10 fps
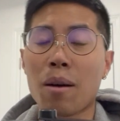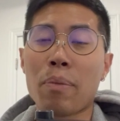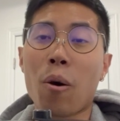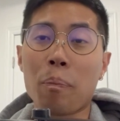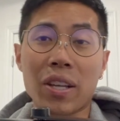
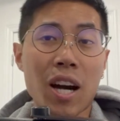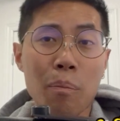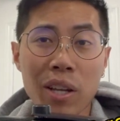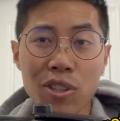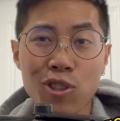about
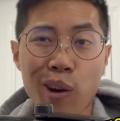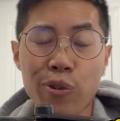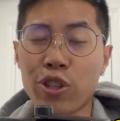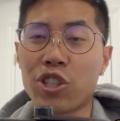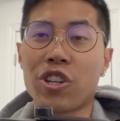becoming a
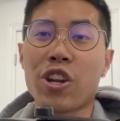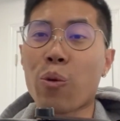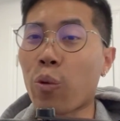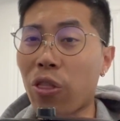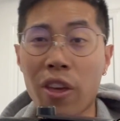software engineer
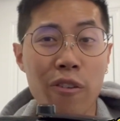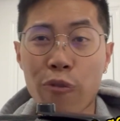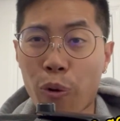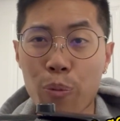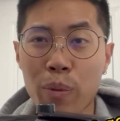within
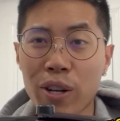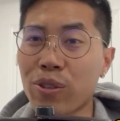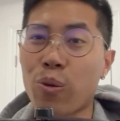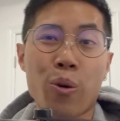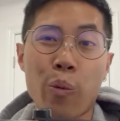4
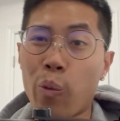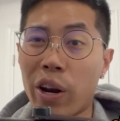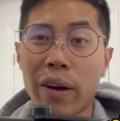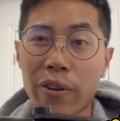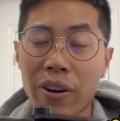months or
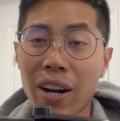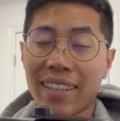whatever.